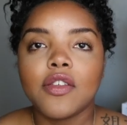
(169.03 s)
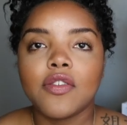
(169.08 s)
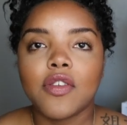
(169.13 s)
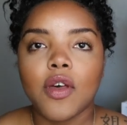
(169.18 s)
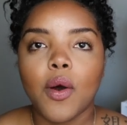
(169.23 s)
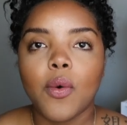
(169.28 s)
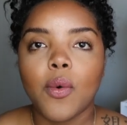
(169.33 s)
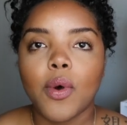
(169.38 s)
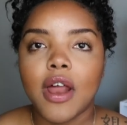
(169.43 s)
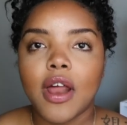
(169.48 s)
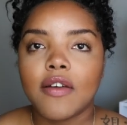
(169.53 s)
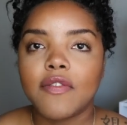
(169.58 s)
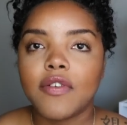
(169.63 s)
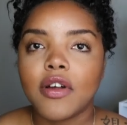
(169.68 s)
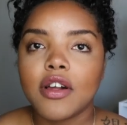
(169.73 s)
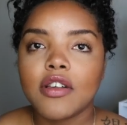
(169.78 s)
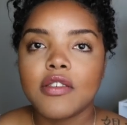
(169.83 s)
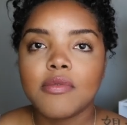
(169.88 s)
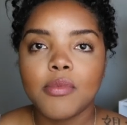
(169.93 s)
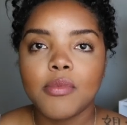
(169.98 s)
So when I
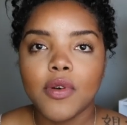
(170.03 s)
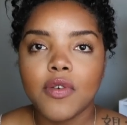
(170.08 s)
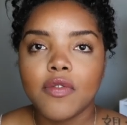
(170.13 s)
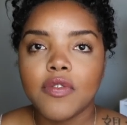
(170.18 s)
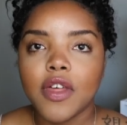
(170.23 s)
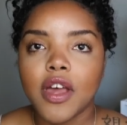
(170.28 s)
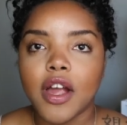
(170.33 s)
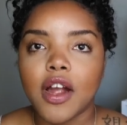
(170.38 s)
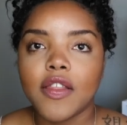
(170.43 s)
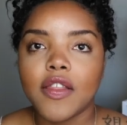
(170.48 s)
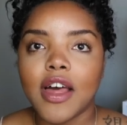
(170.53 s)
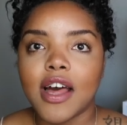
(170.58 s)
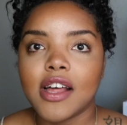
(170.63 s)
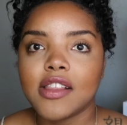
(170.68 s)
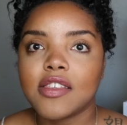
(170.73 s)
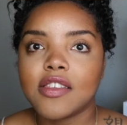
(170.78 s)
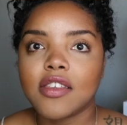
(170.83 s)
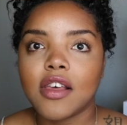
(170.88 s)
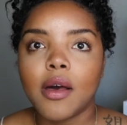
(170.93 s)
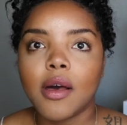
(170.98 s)
first moved there,
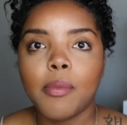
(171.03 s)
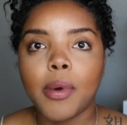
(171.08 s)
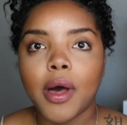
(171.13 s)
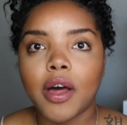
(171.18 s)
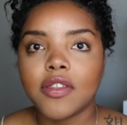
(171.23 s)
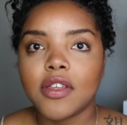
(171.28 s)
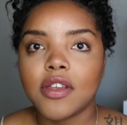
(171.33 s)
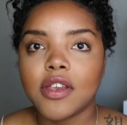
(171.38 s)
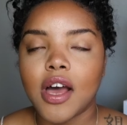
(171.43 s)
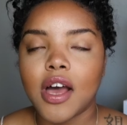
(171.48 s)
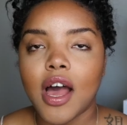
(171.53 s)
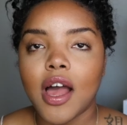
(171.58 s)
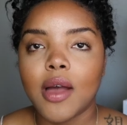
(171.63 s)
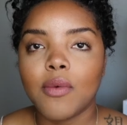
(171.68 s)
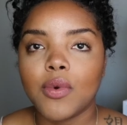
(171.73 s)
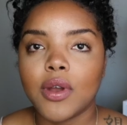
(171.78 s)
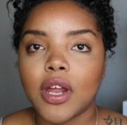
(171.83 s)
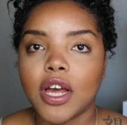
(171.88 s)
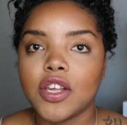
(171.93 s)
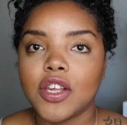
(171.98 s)
that's about the
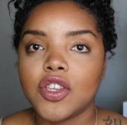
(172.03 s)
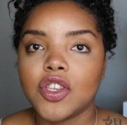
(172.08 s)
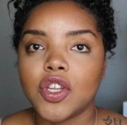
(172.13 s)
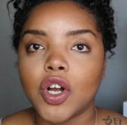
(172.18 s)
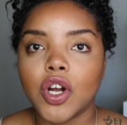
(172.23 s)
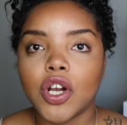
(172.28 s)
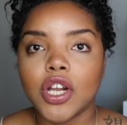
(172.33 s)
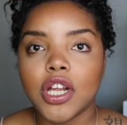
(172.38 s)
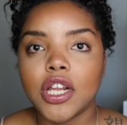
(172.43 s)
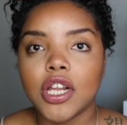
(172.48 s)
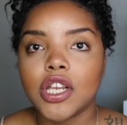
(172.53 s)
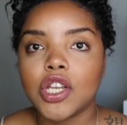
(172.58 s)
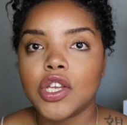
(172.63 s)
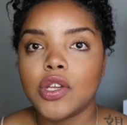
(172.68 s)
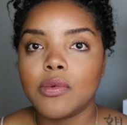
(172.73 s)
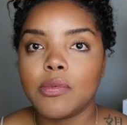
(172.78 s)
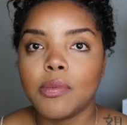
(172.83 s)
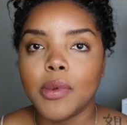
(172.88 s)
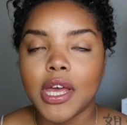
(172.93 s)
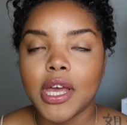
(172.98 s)
time when I started
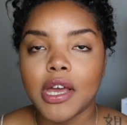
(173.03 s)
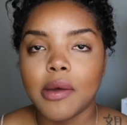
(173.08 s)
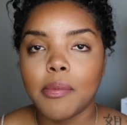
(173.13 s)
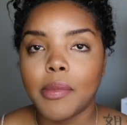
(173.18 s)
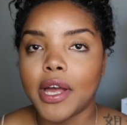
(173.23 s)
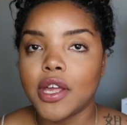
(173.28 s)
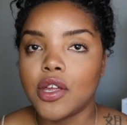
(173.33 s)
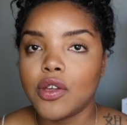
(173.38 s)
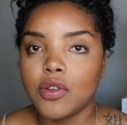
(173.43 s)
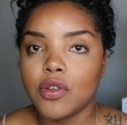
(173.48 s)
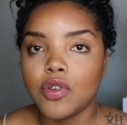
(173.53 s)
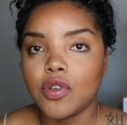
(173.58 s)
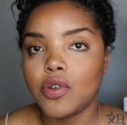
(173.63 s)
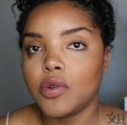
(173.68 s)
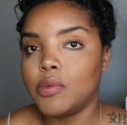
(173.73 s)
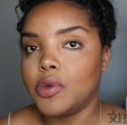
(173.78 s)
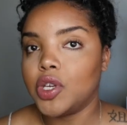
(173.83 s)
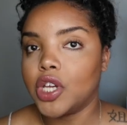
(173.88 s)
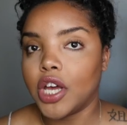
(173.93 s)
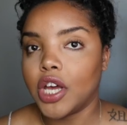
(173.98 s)
to make my
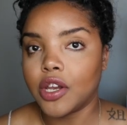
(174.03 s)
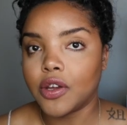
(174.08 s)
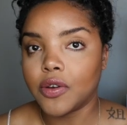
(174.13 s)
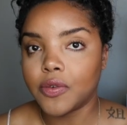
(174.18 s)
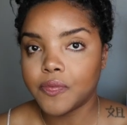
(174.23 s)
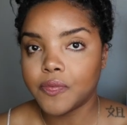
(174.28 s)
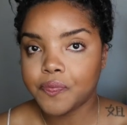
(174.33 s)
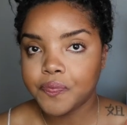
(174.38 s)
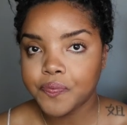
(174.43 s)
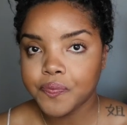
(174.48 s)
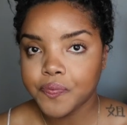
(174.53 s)
YouTube channel.